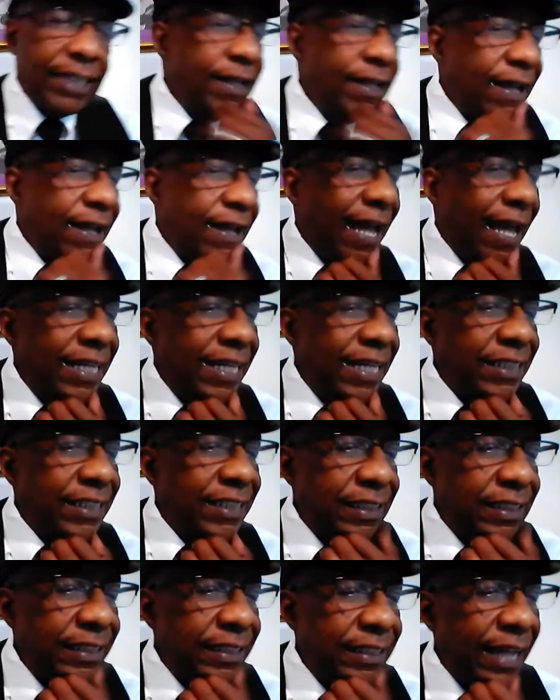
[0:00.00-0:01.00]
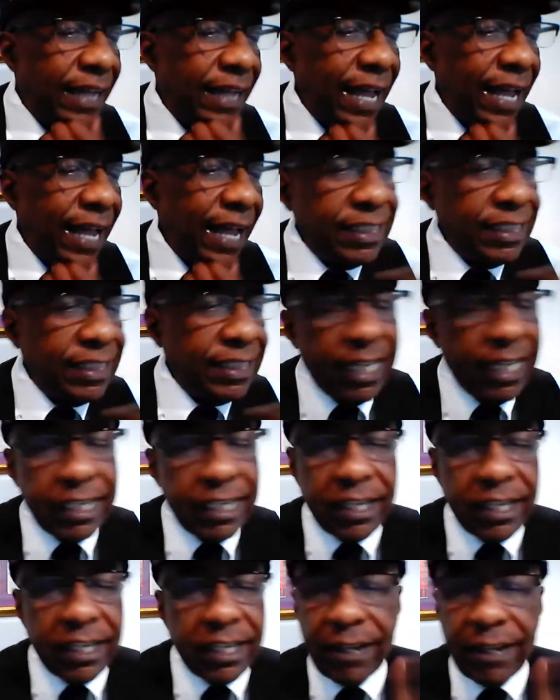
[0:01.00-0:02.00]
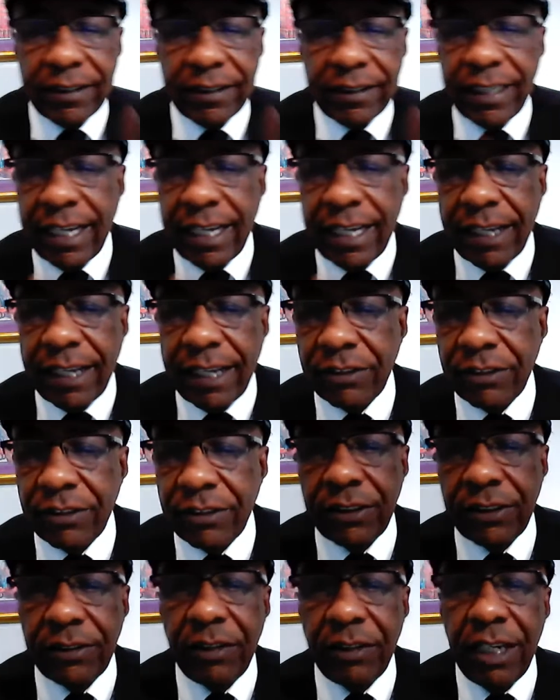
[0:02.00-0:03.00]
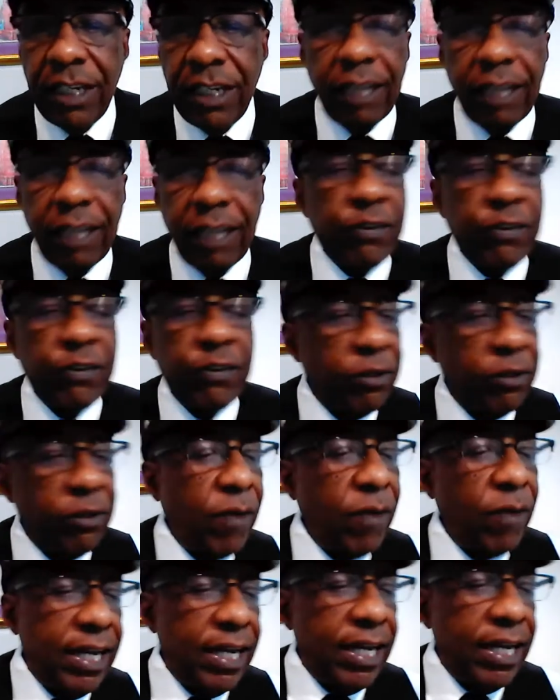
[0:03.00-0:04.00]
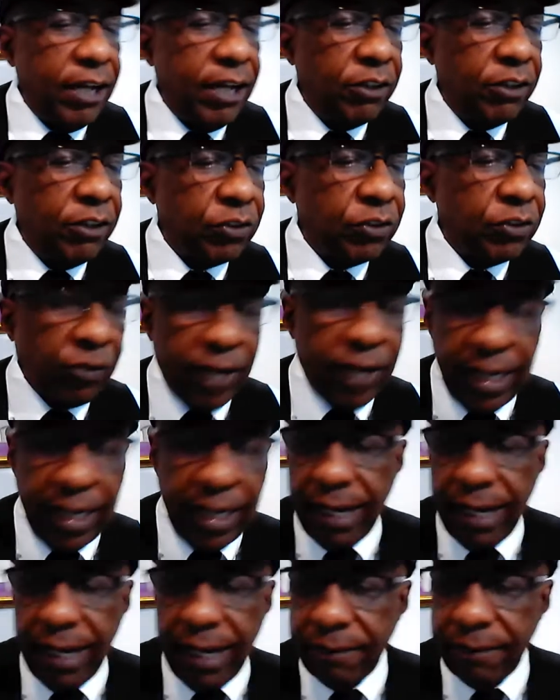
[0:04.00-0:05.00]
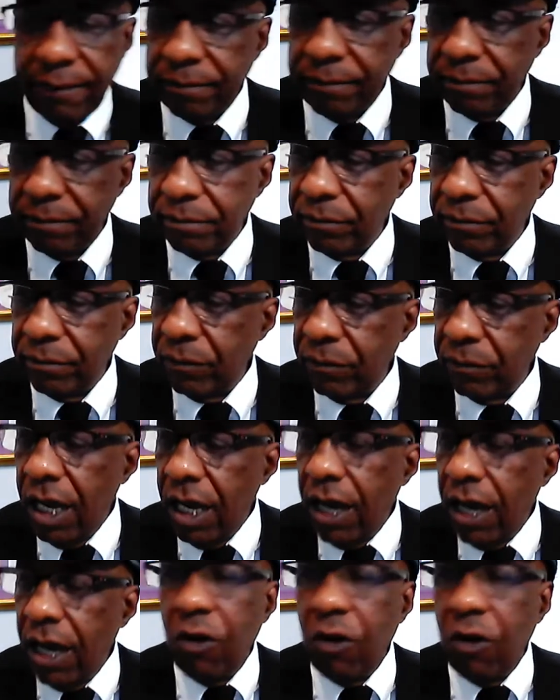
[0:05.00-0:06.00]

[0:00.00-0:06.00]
I can listen. I can take y'all down to in front of the White House right now.